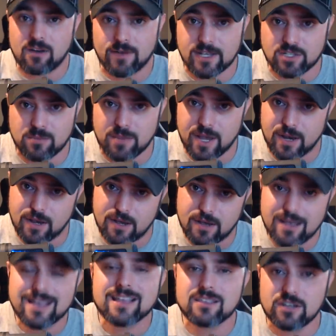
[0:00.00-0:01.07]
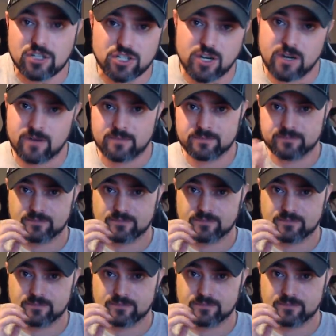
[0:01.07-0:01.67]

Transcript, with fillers: WrestleMania this year.